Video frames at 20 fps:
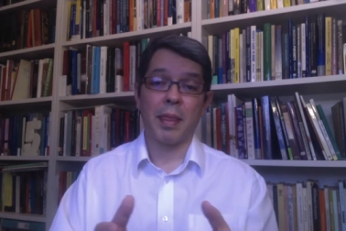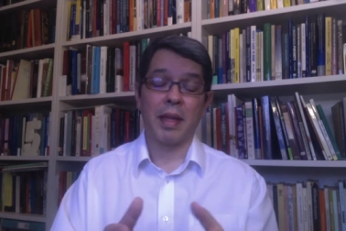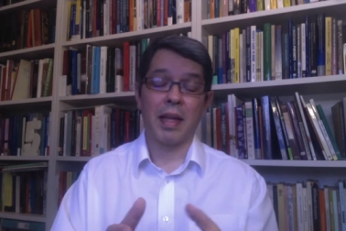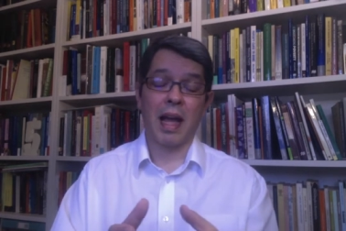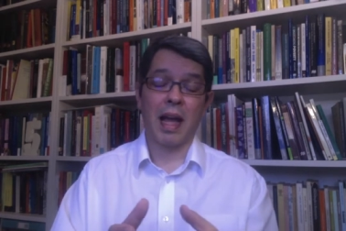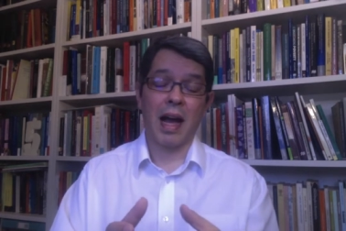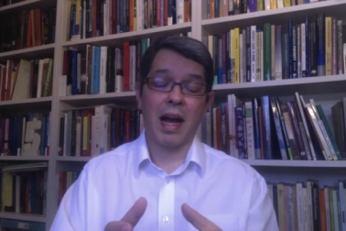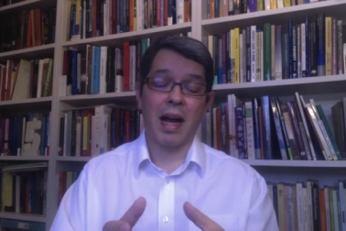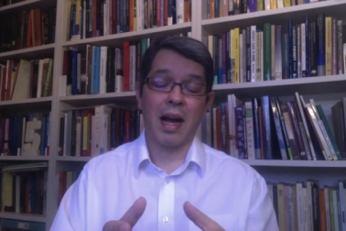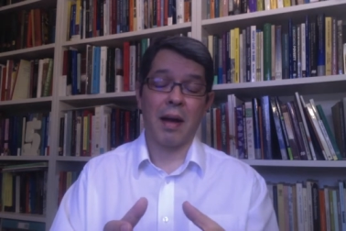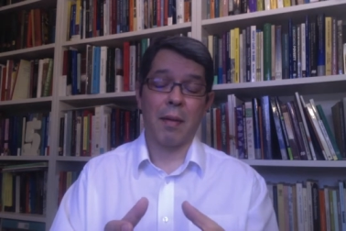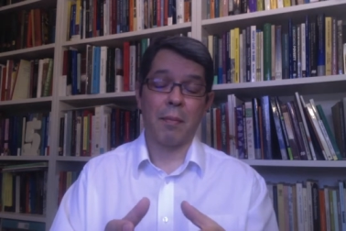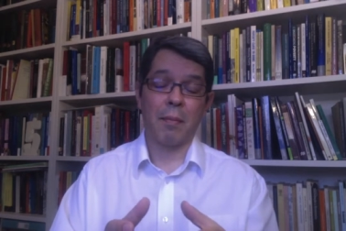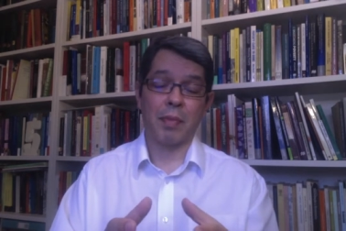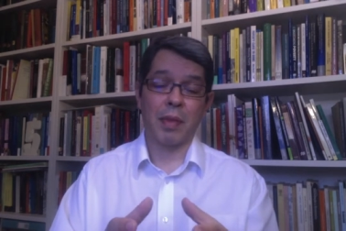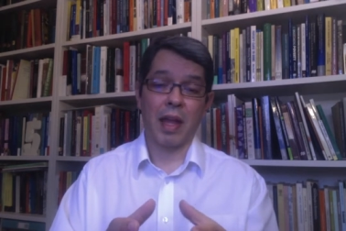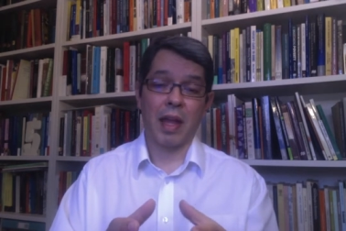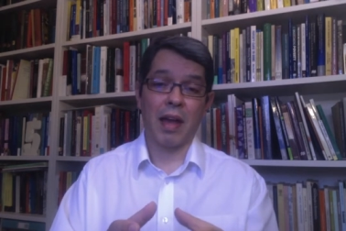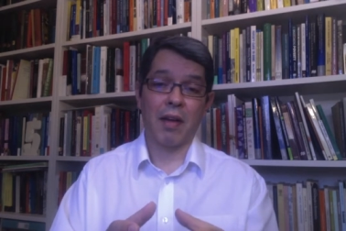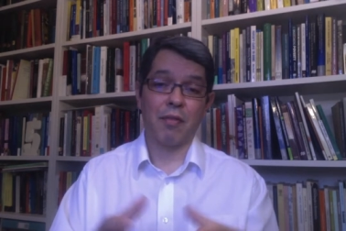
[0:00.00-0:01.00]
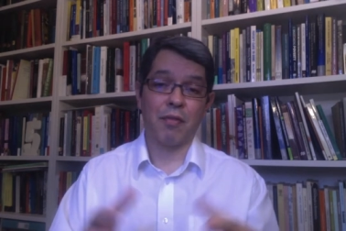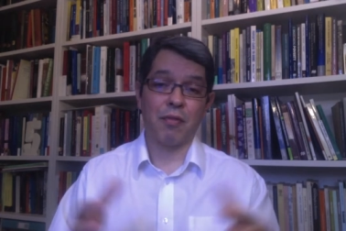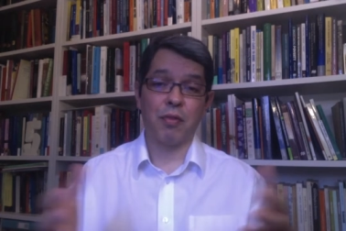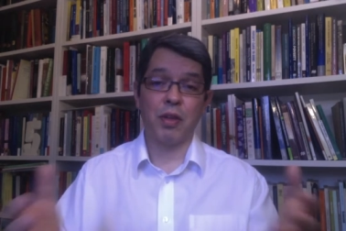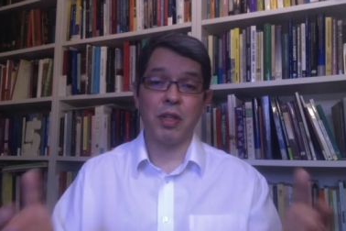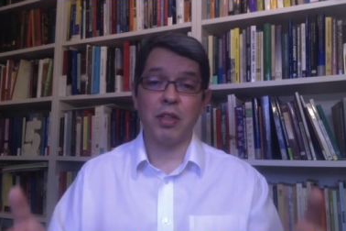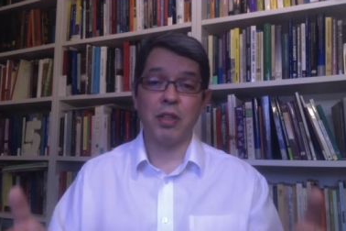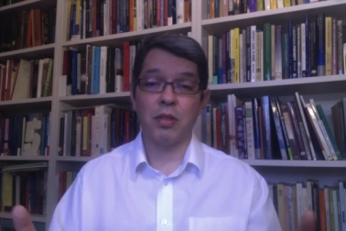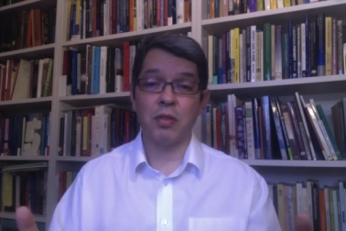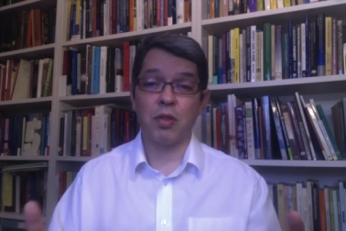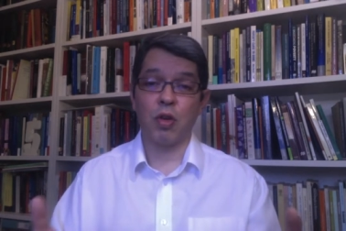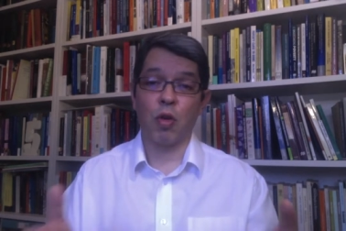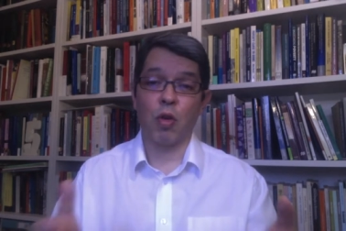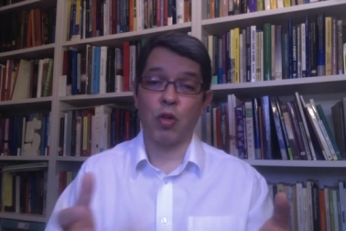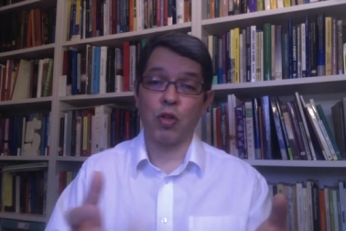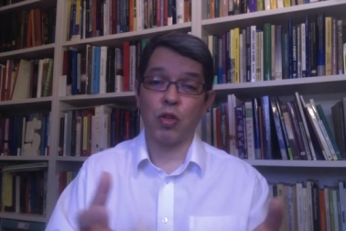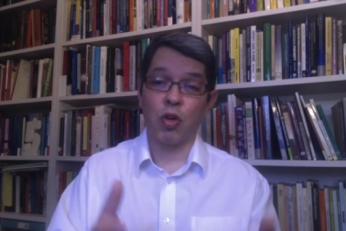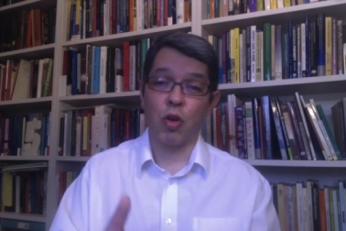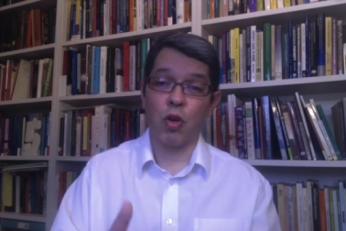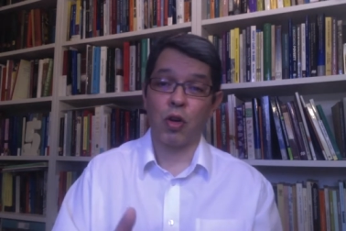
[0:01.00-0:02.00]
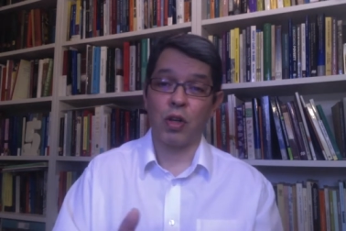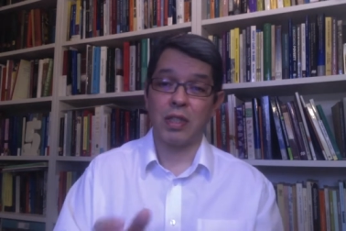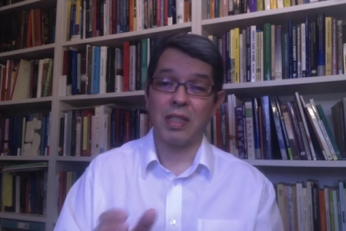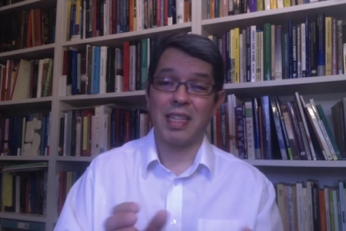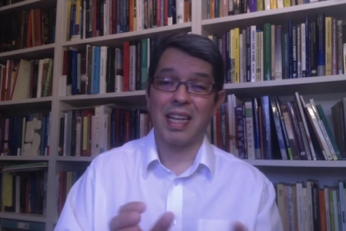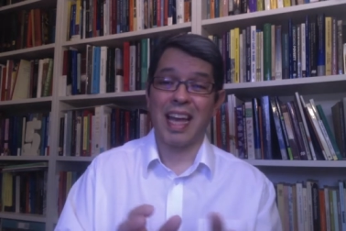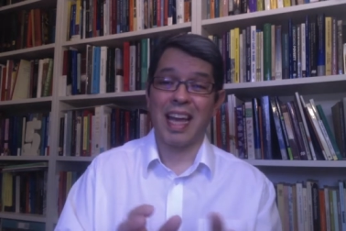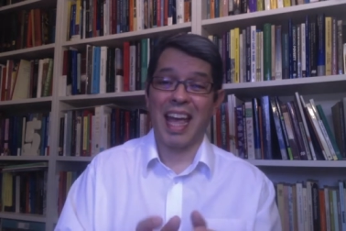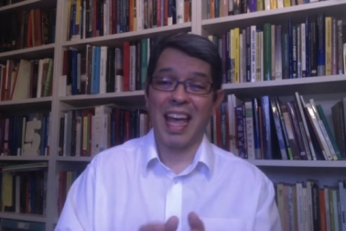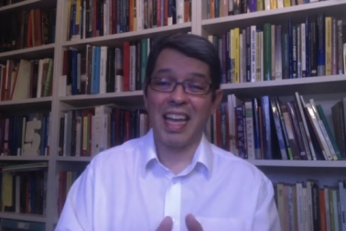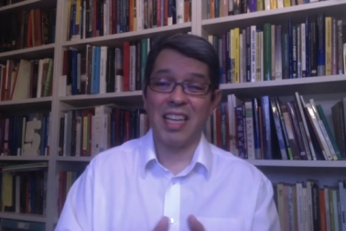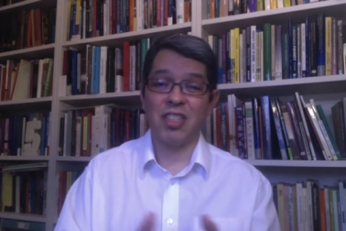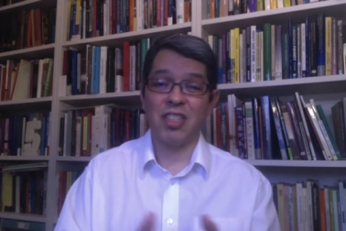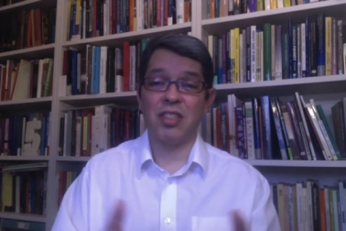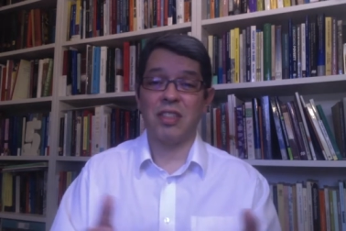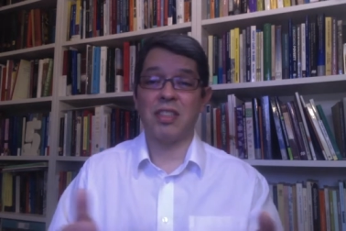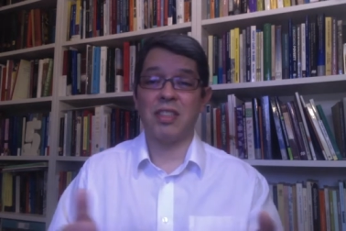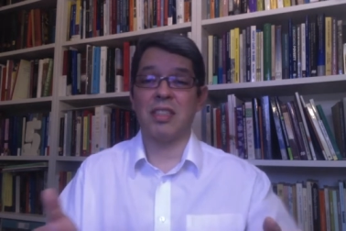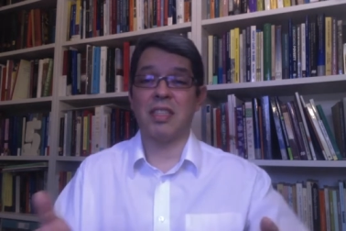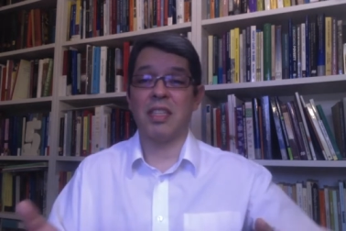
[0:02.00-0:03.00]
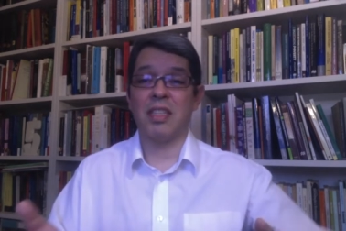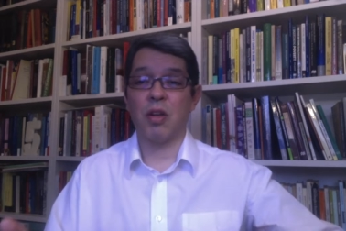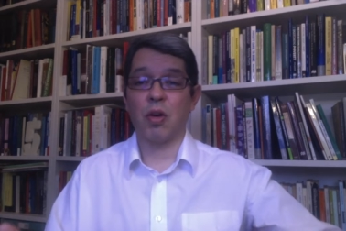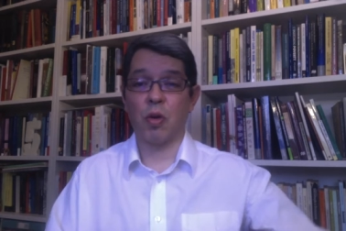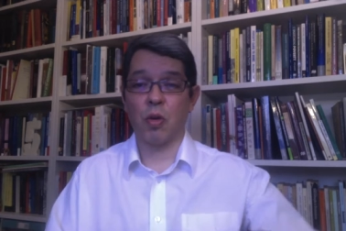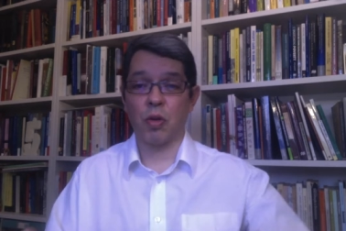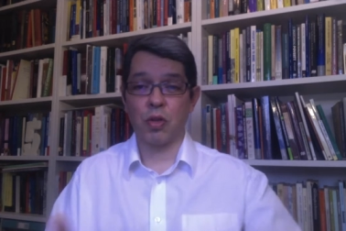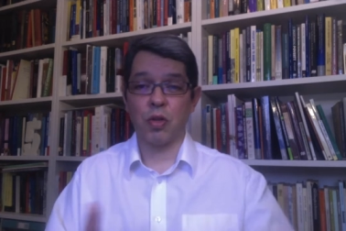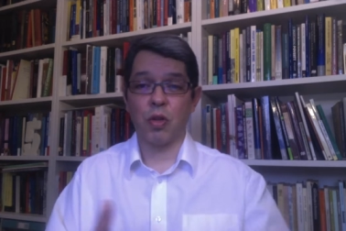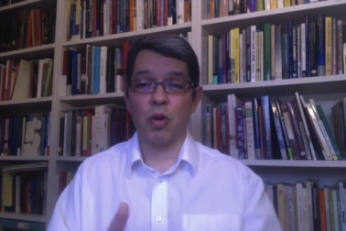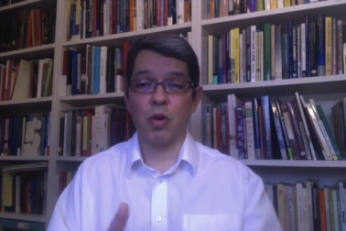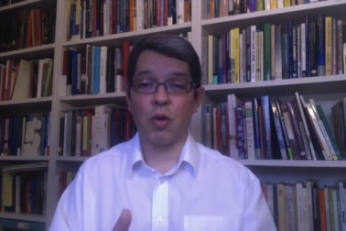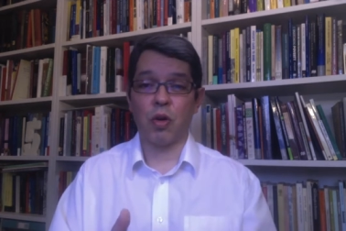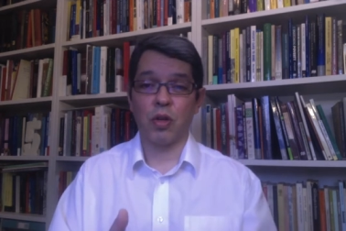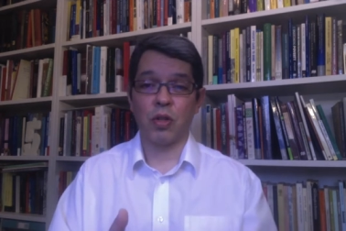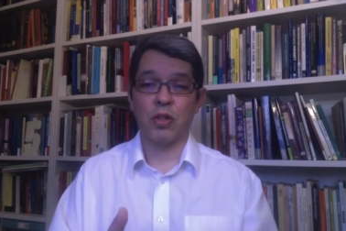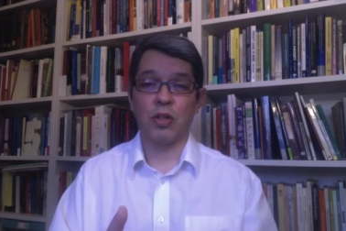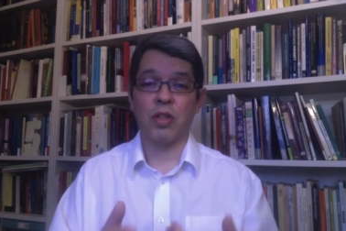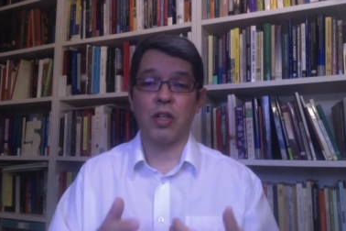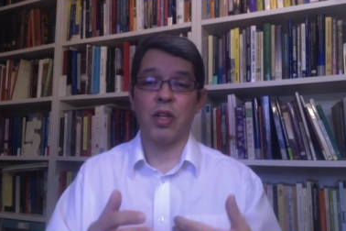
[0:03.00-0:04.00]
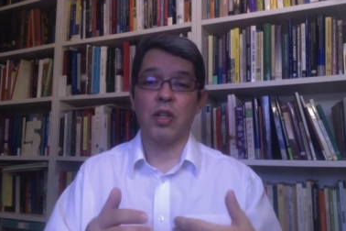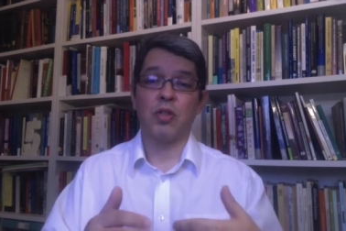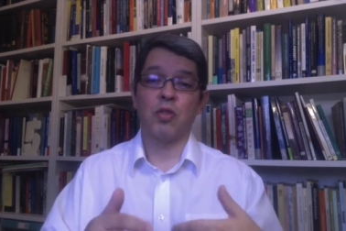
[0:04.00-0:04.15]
have freedom or not, agency or not,